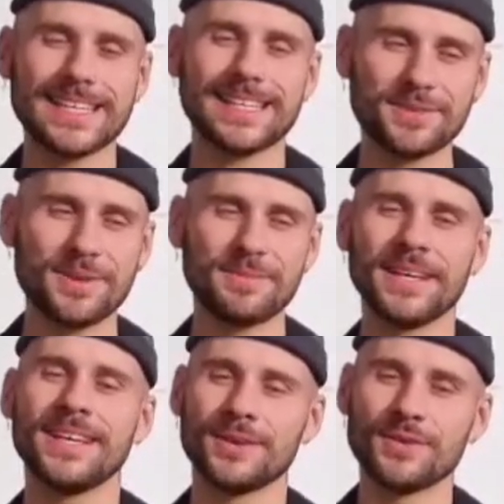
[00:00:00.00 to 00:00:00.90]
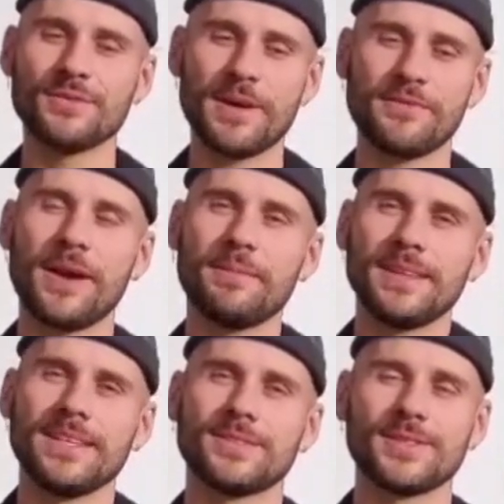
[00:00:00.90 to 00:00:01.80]
a trip with my
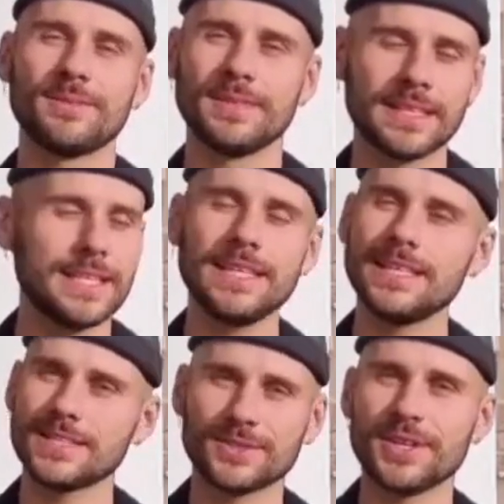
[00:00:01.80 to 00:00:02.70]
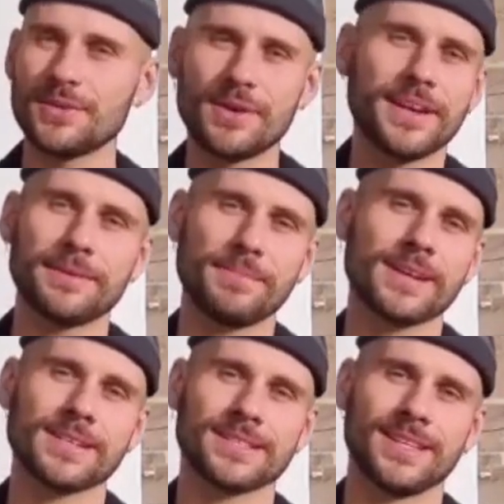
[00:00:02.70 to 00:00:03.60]
family to the Middle East, to Iran and
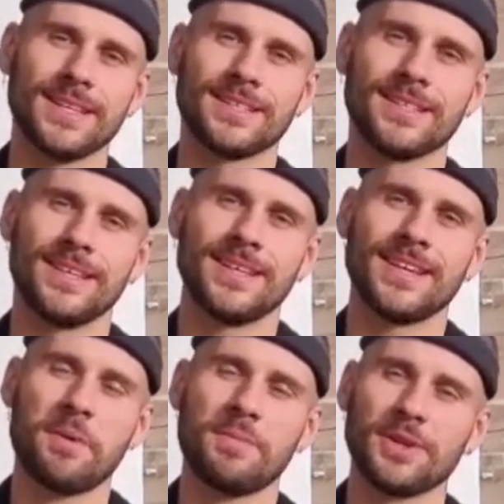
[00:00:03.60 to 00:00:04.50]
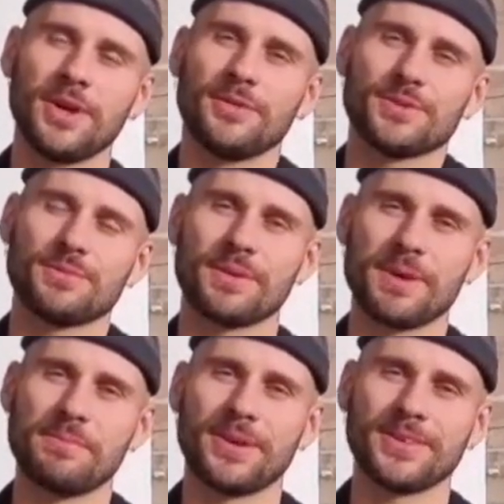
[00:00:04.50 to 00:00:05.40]
Pakistan. I would love to bring
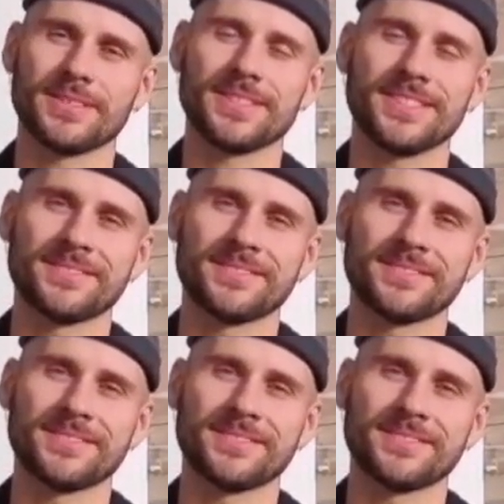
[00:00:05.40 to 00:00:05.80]
my parents here.